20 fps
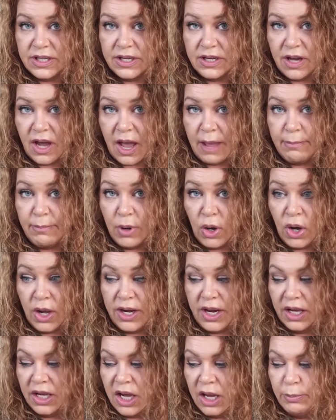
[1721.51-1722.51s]
I bought a
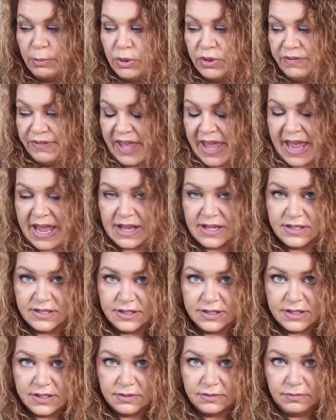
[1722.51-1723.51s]
couple of
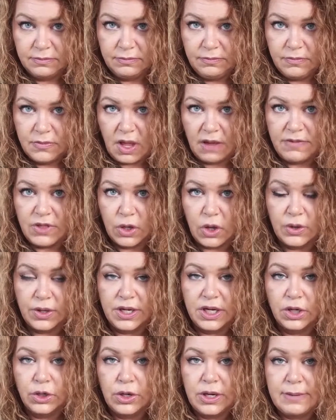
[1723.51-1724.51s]
cans of the coconut
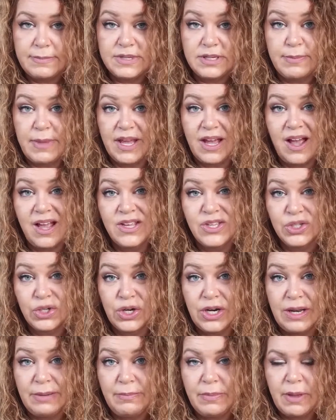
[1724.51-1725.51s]
cream to make ice
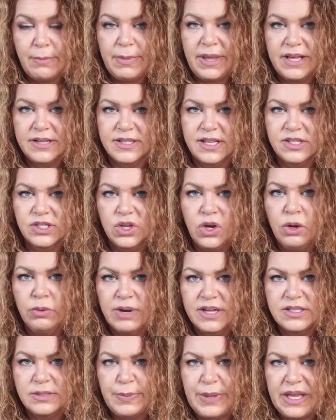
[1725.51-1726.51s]
cream because I saw a
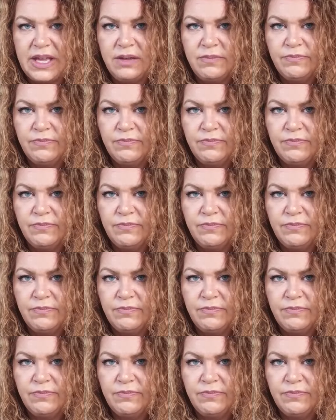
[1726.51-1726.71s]
recipe